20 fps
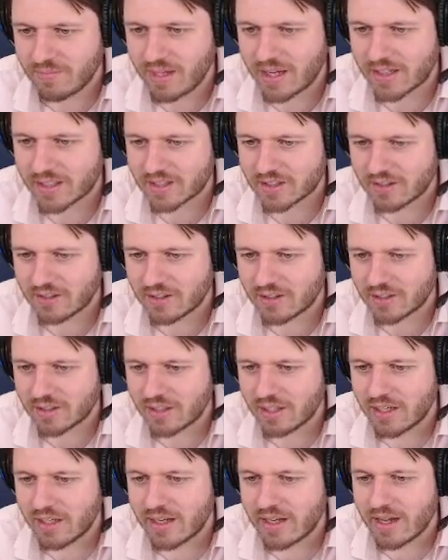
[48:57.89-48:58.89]
Excellent.
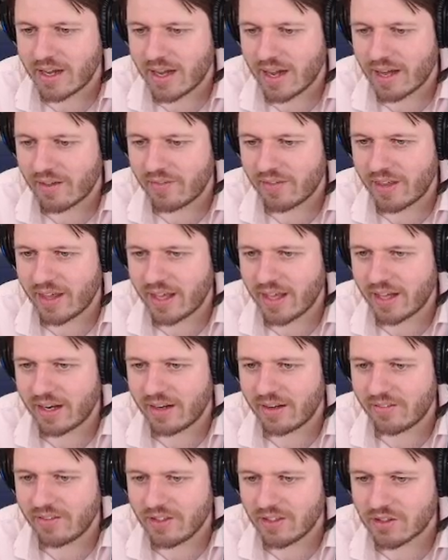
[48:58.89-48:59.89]
And
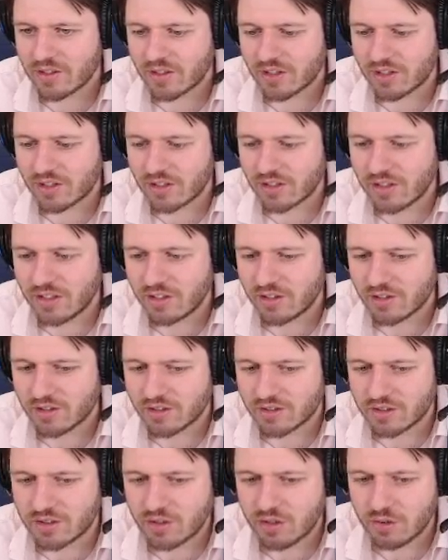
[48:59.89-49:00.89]
then these are a little
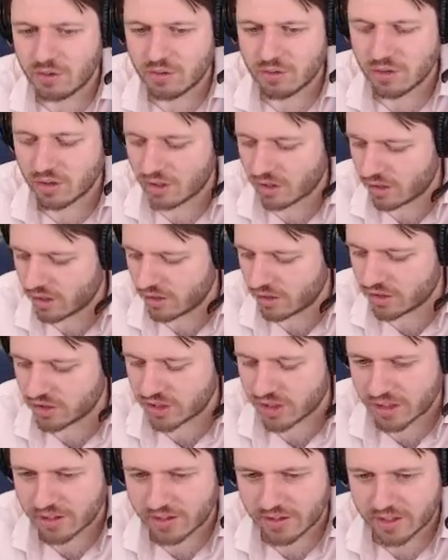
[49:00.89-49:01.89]
too large,
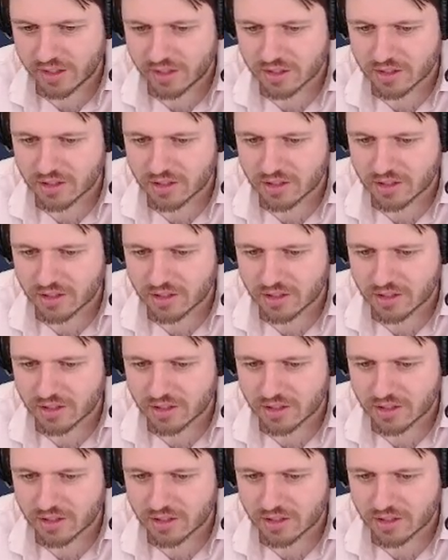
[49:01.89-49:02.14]
I think.